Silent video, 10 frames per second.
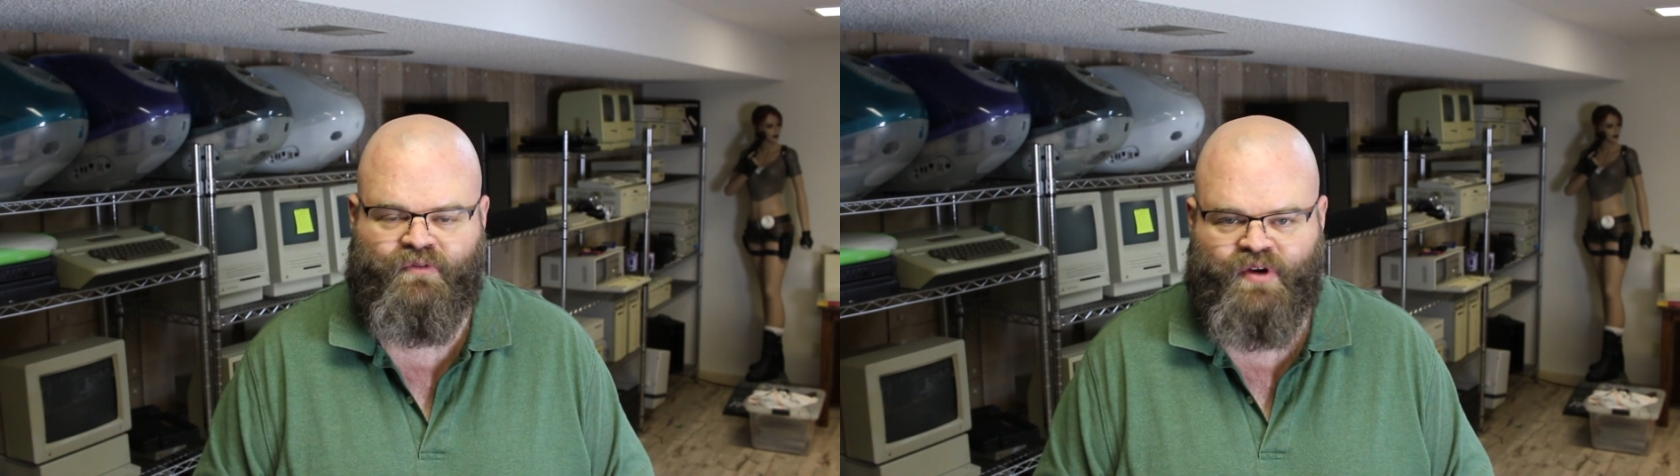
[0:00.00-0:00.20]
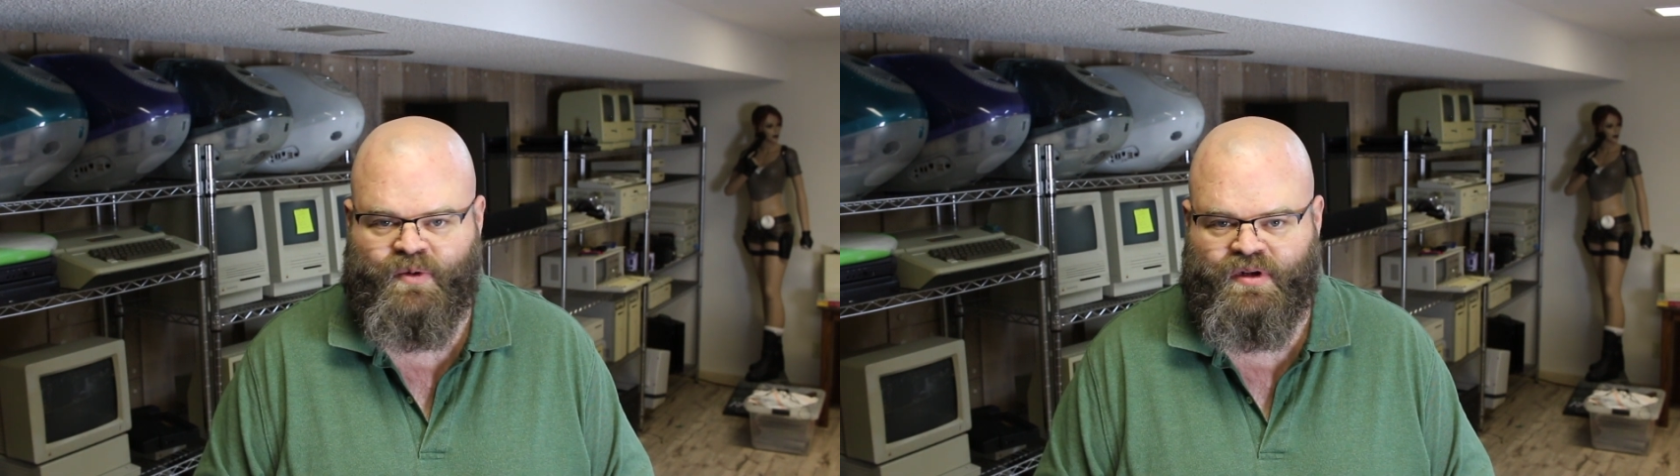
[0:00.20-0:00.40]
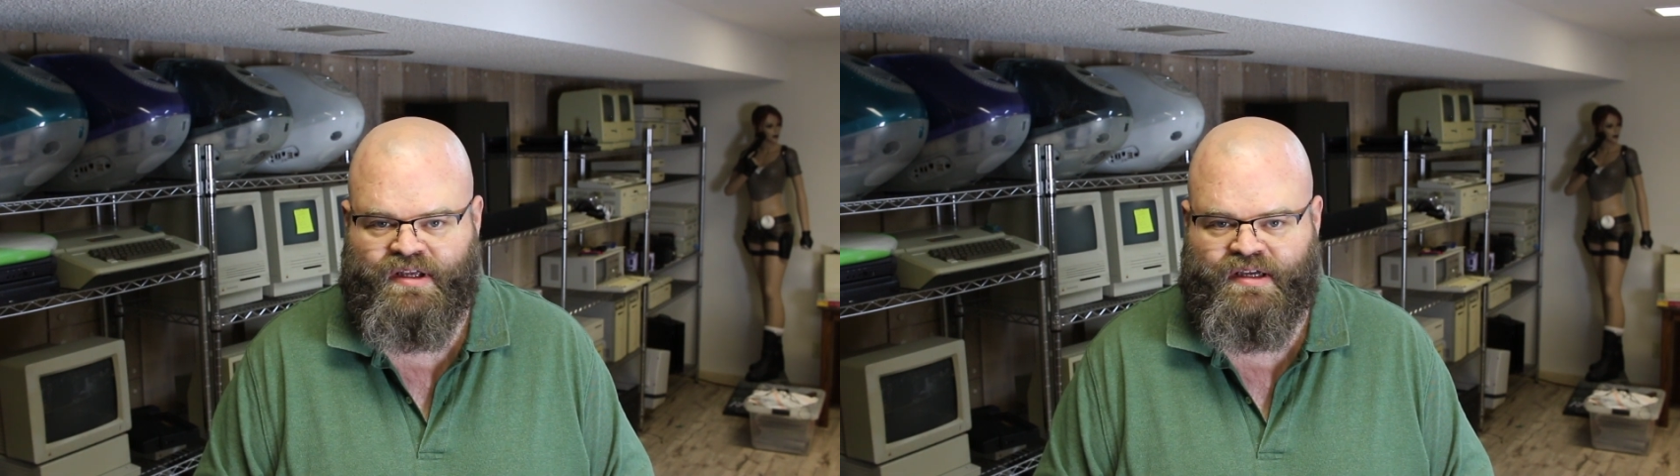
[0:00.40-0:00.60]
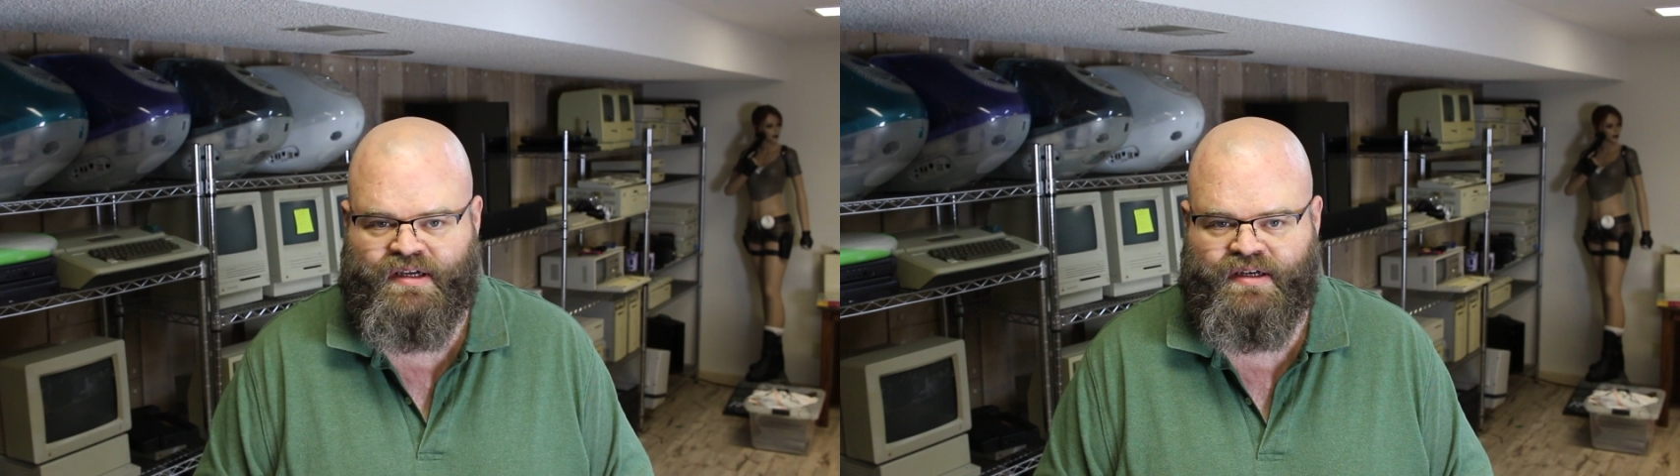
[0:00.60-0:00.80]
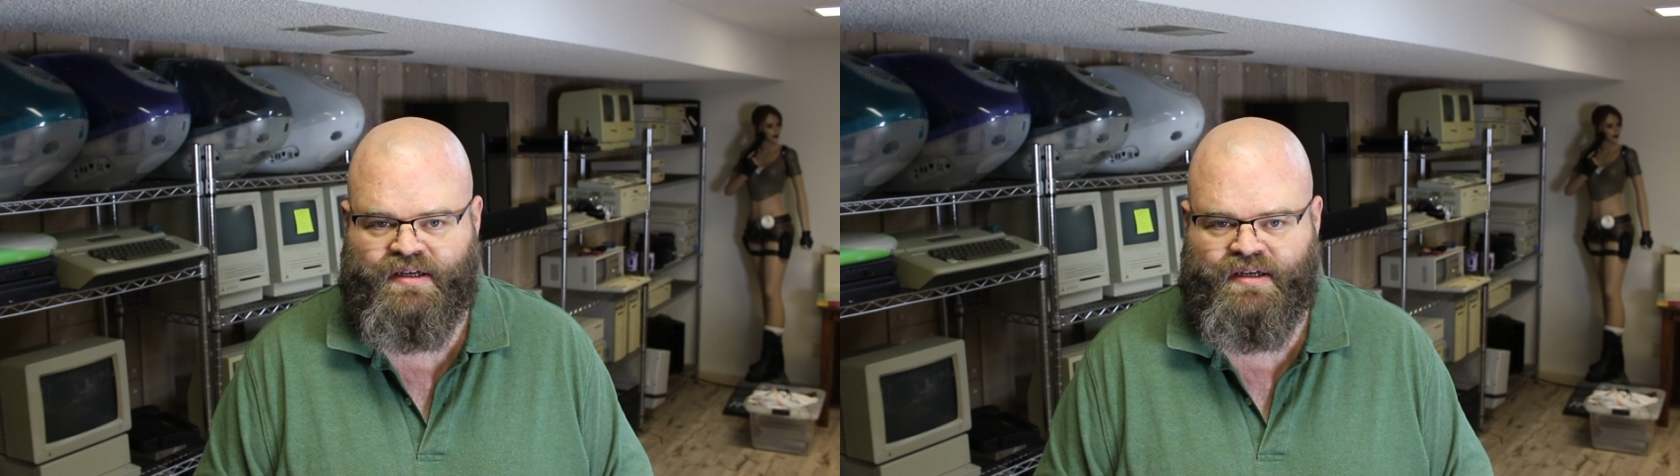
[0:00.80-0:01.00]
frequently.
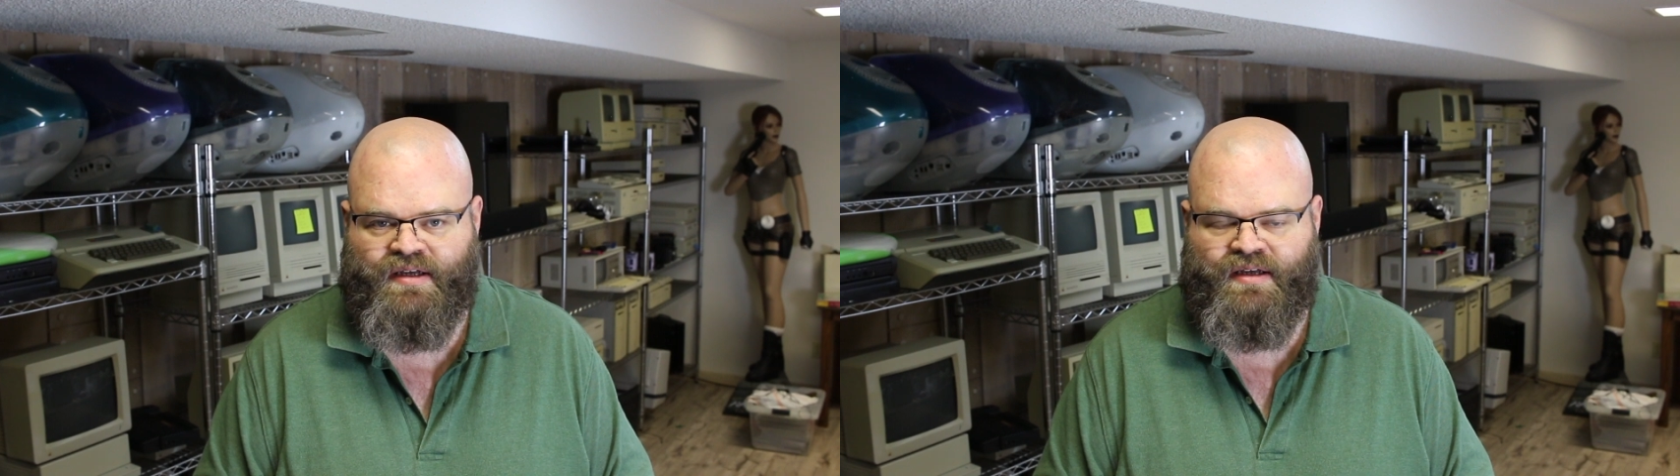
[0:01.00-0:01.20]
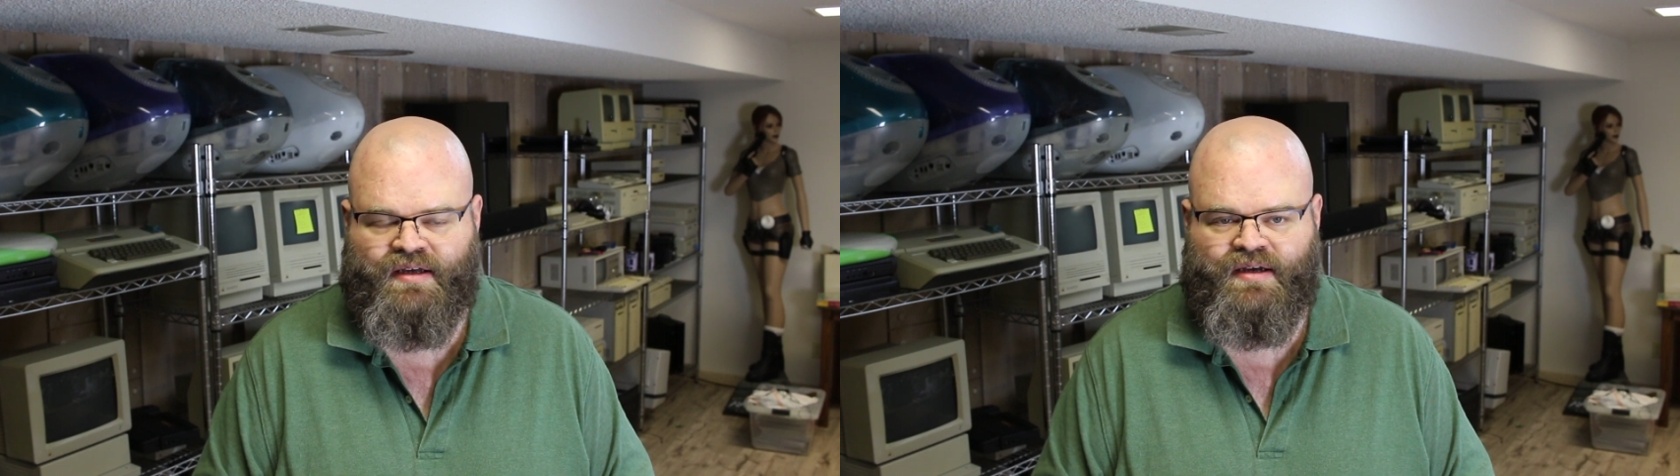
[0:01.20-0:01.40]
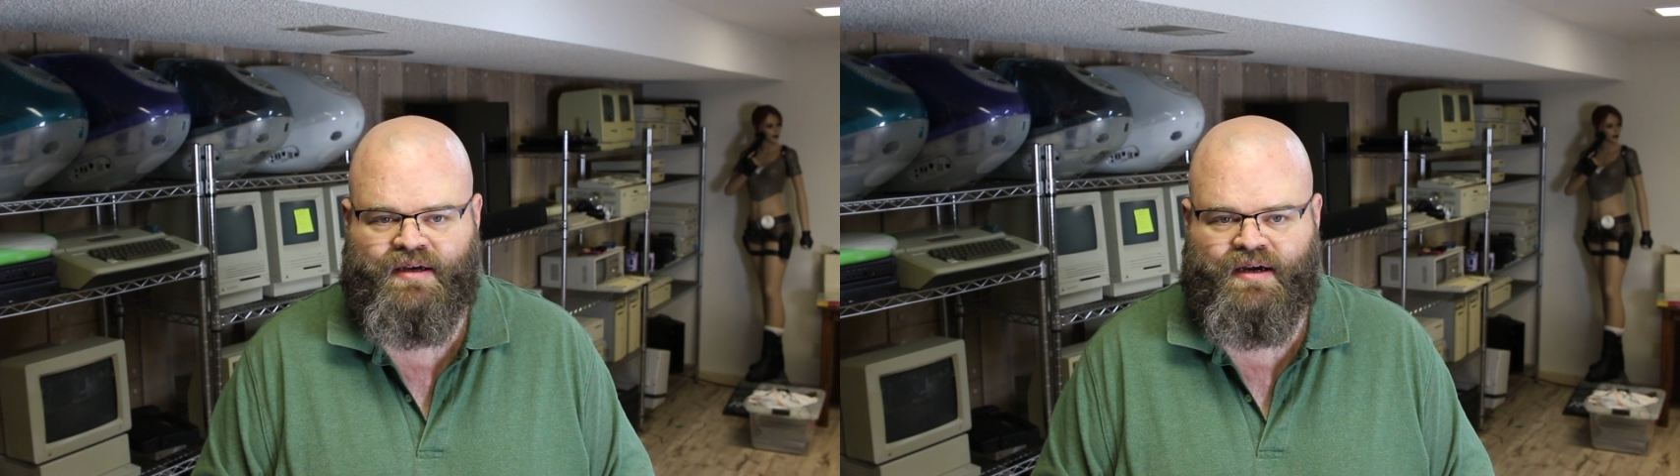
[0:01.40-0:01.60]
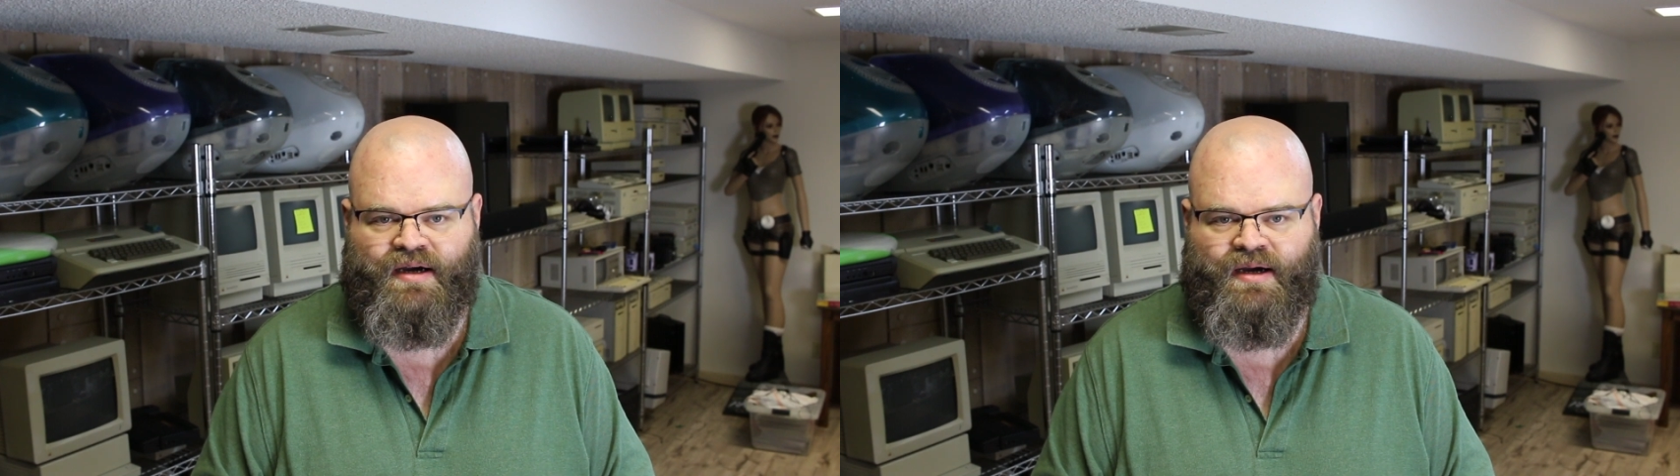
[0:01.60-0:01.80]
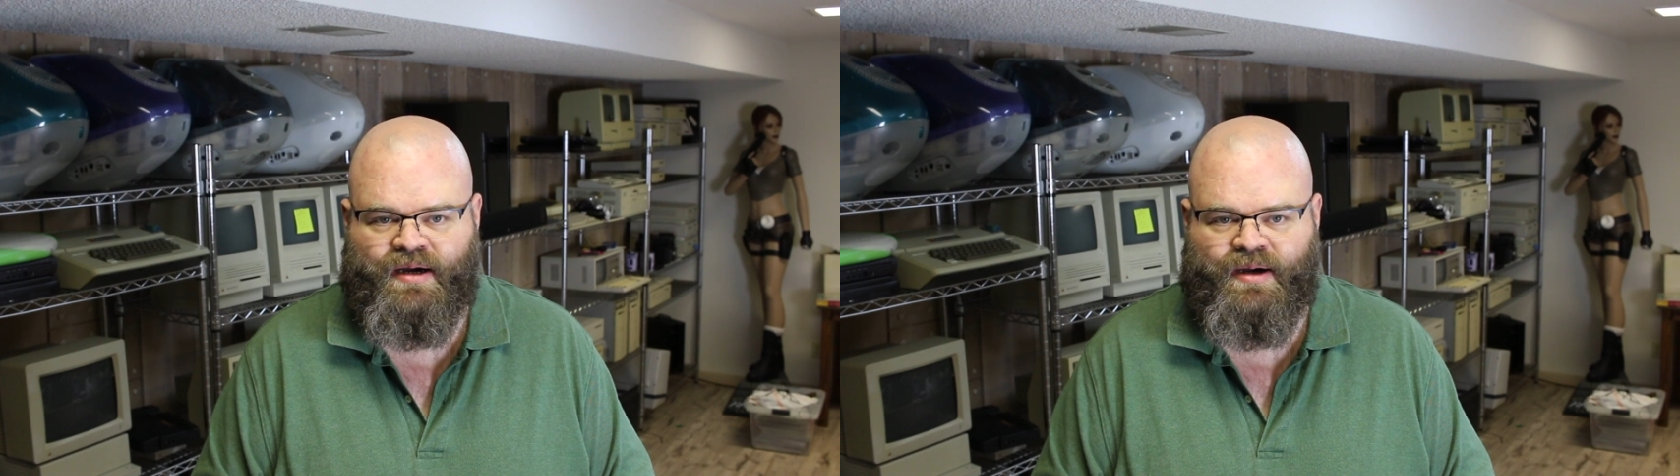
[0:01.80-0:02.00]

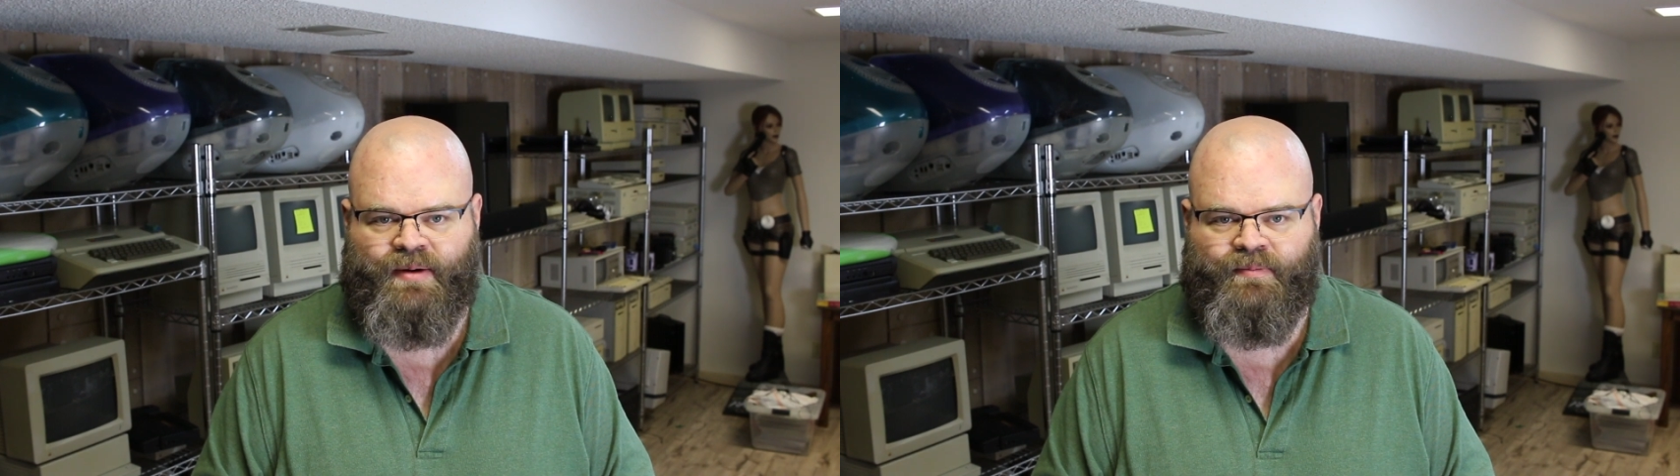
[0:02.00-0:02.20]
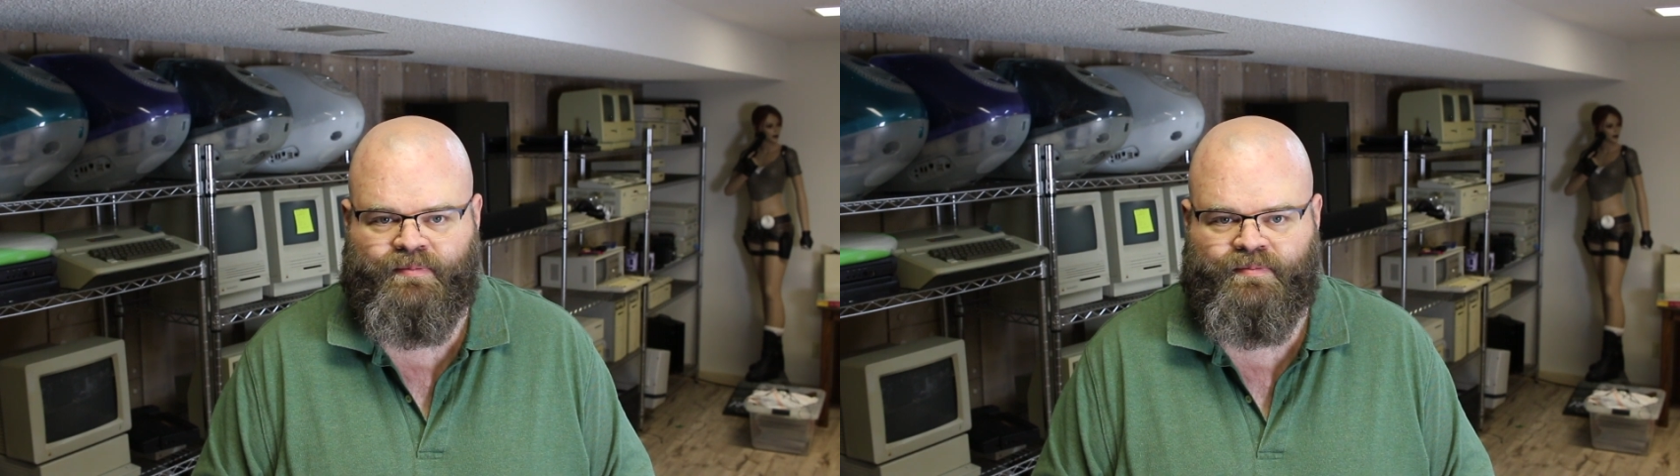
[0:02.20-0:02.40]
Oh,